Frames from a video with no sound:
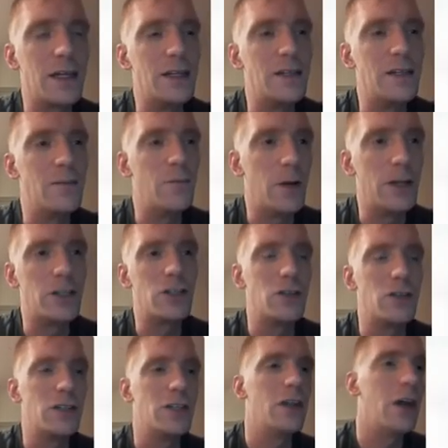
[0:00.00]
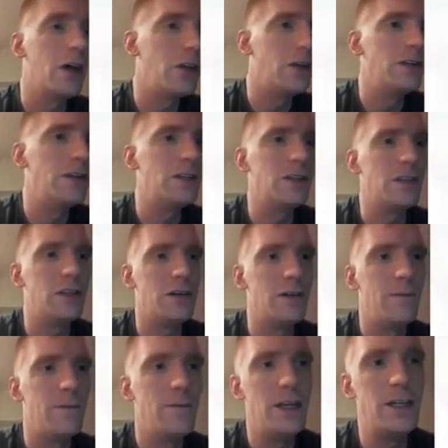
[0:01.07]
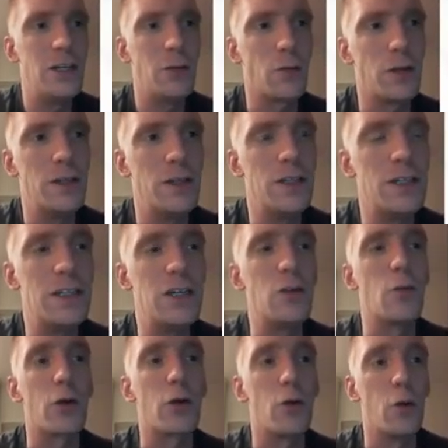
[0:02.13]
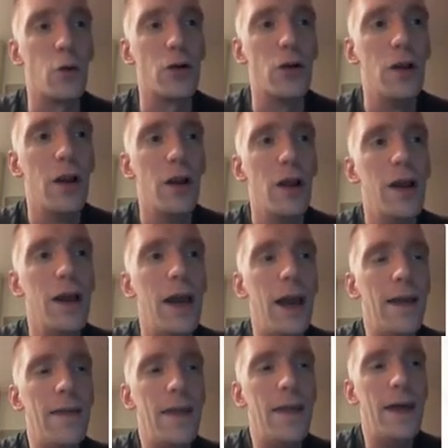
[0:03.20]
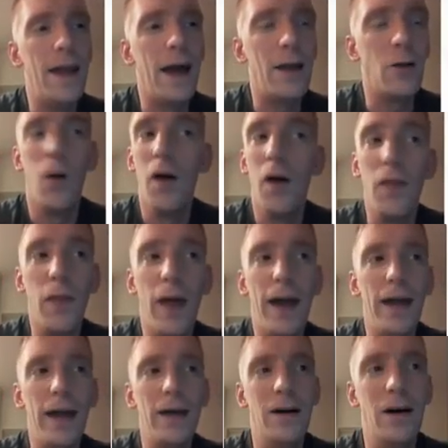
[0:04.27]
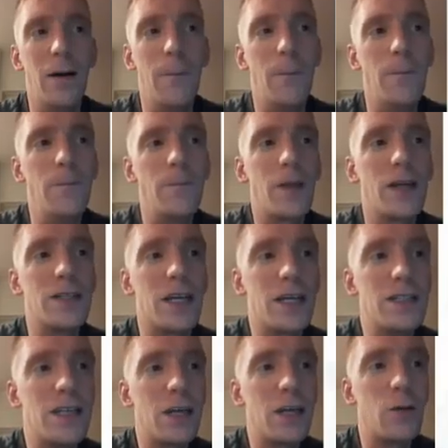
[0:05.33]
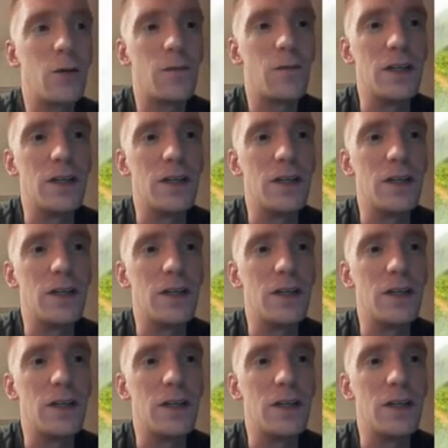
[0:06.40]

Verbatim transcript: and it registers into the DU recorder, and then I don't want that because it can take away from the